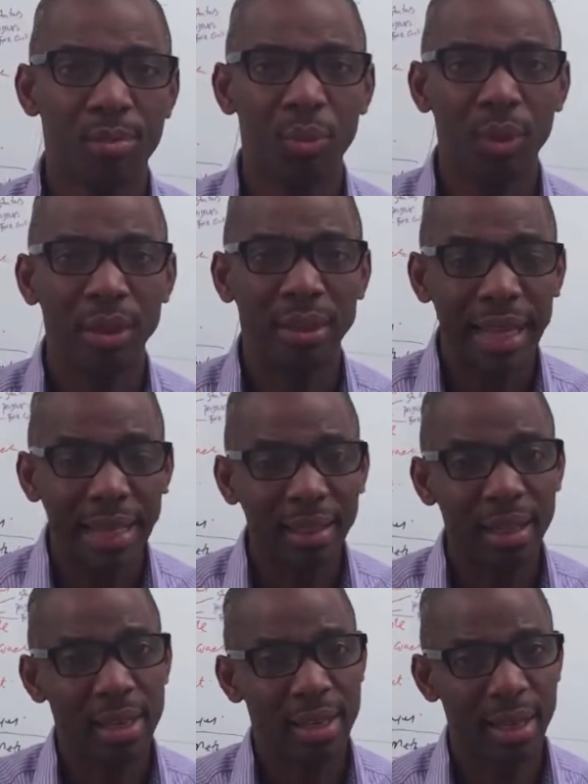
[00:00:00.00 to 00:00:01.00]
will
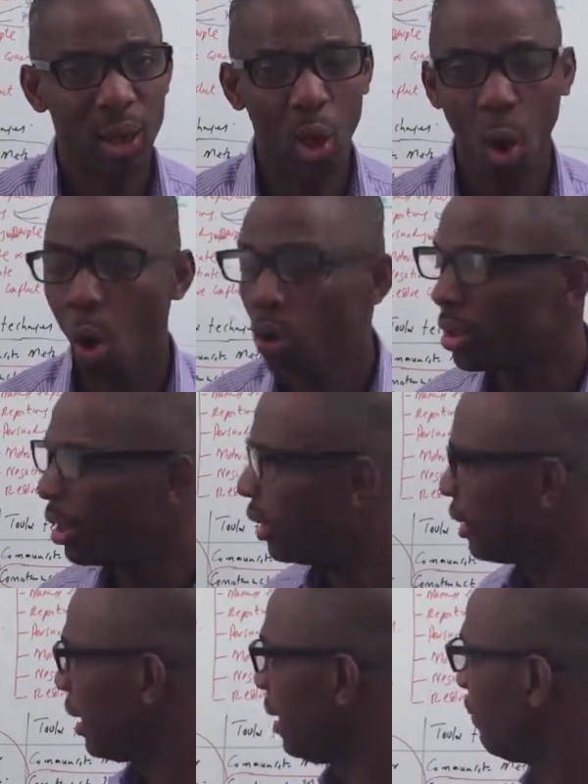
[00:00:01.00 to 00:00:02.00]
then decode
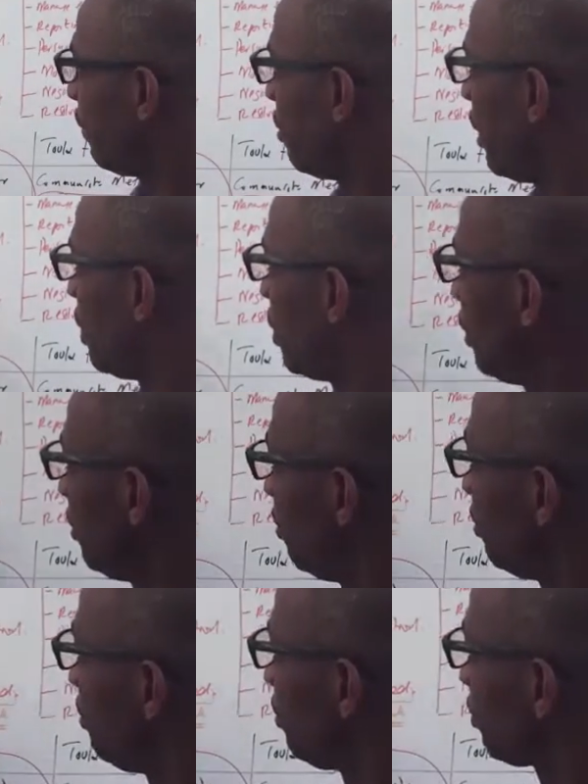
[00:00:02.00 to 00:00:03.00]
the information.
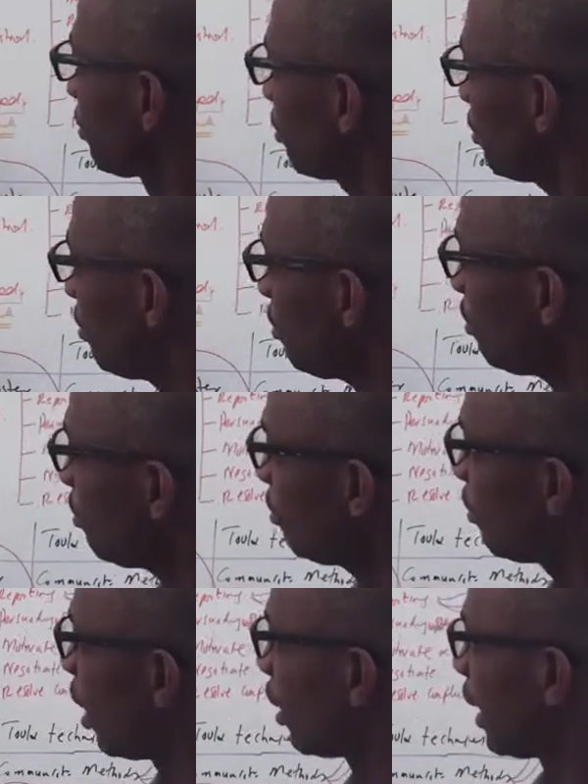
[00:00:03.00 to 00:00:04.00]

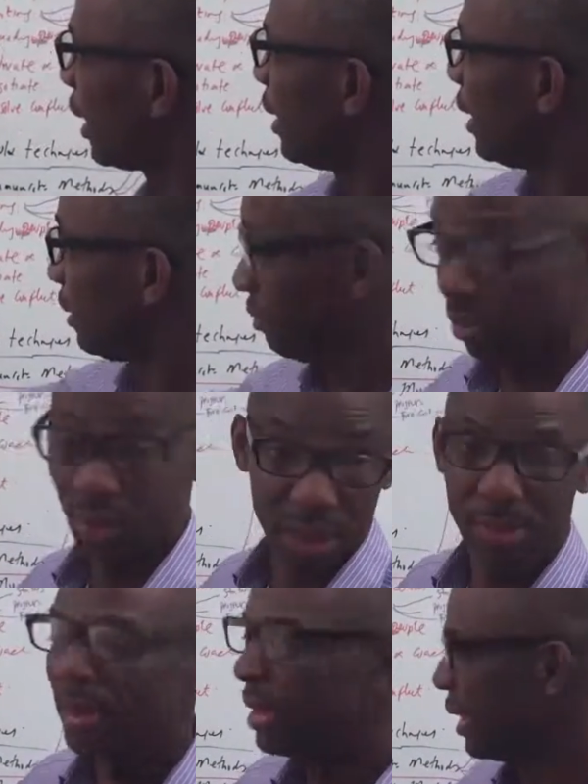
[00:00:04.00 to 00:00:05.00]
Okay,
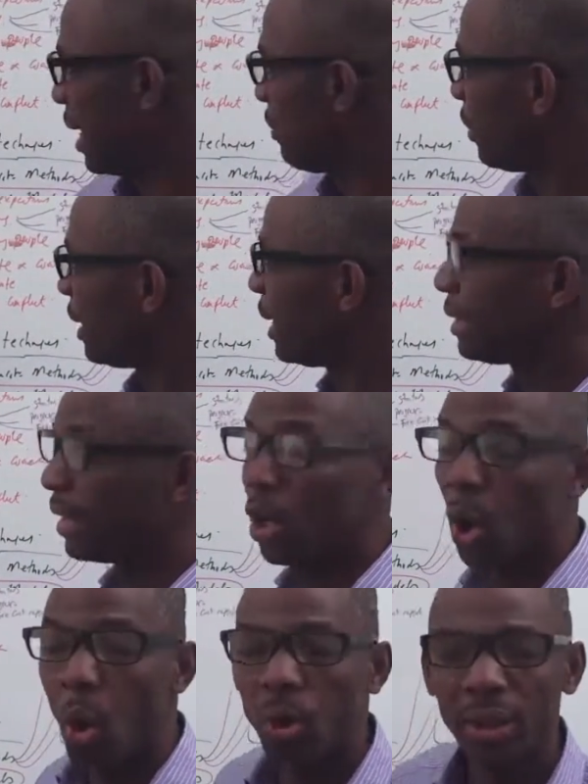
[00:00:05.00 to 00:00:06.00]
transmitted will then
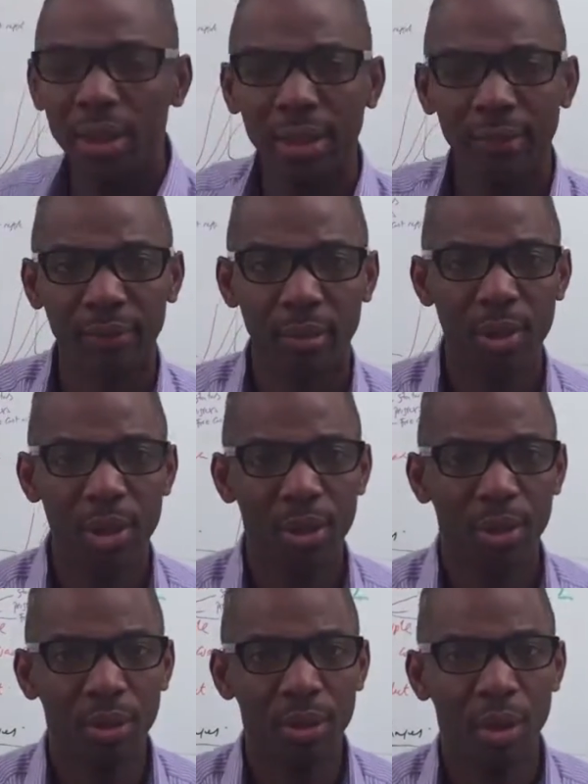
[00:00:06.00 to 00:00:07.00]
decode the
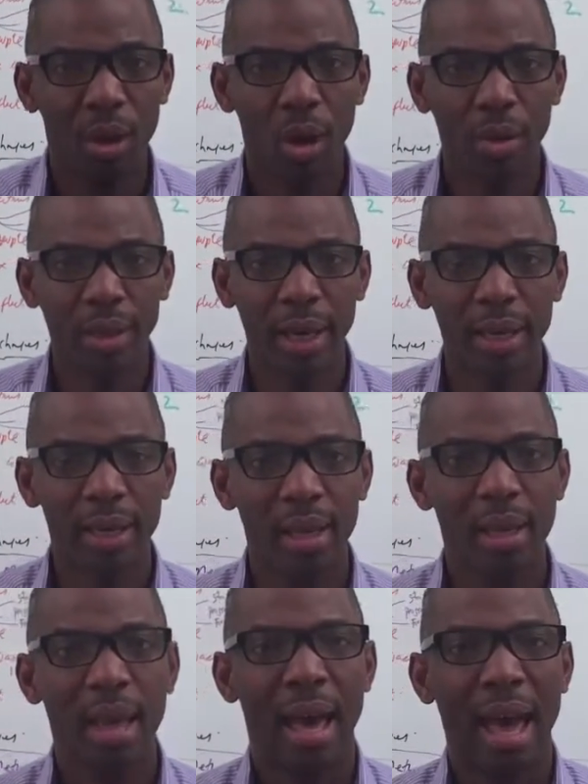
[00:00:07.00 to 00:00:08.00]
information. Okay,
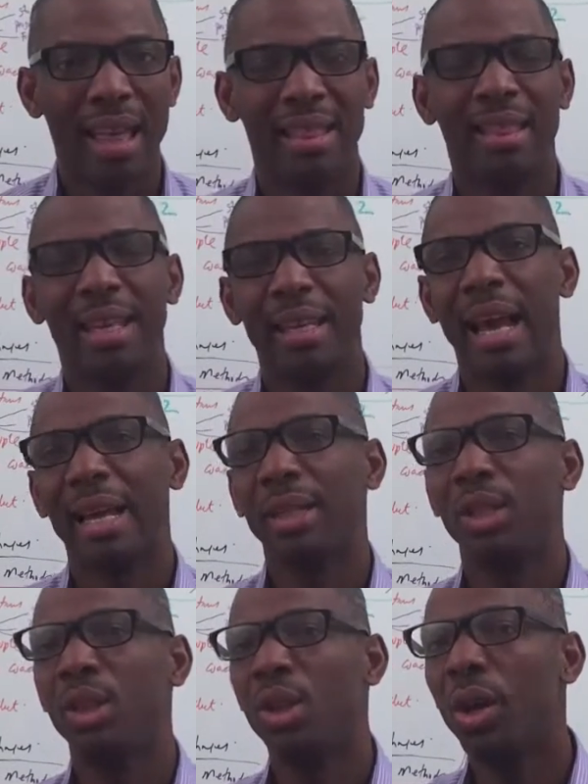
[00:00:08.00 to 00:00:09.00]
and then
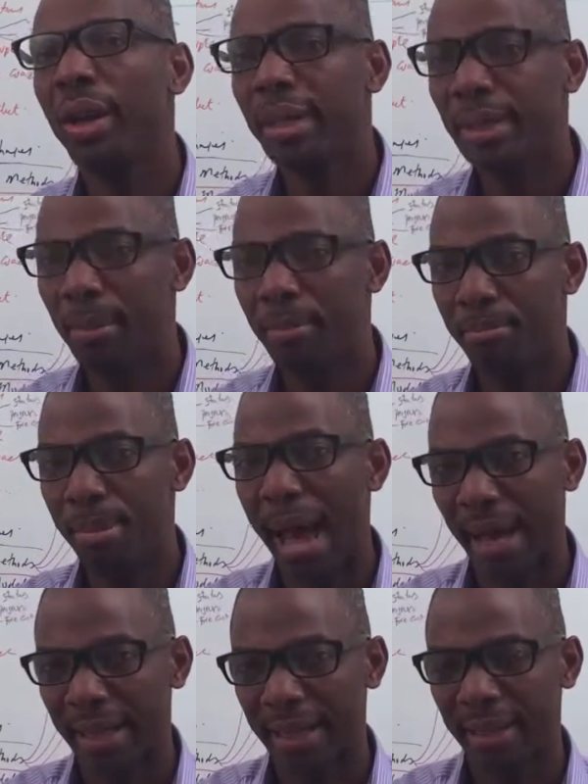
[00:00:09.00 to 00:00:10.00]
acknowledge
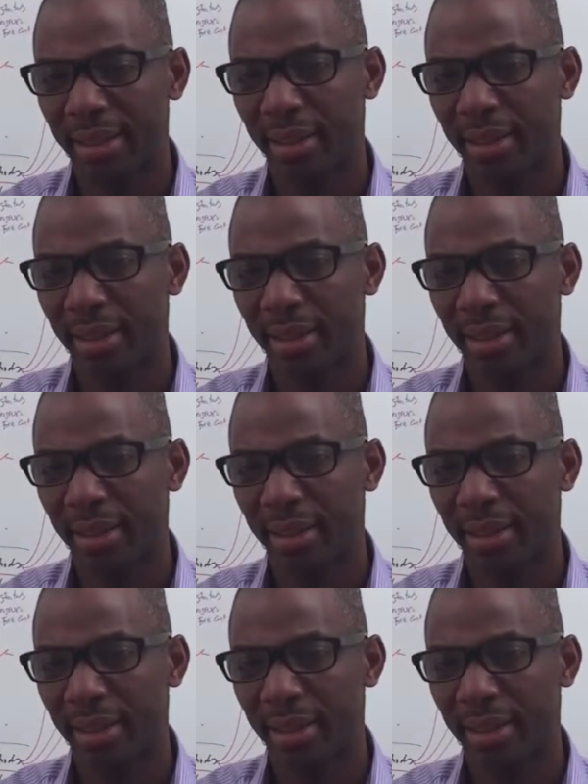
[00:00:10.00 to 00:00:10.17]
back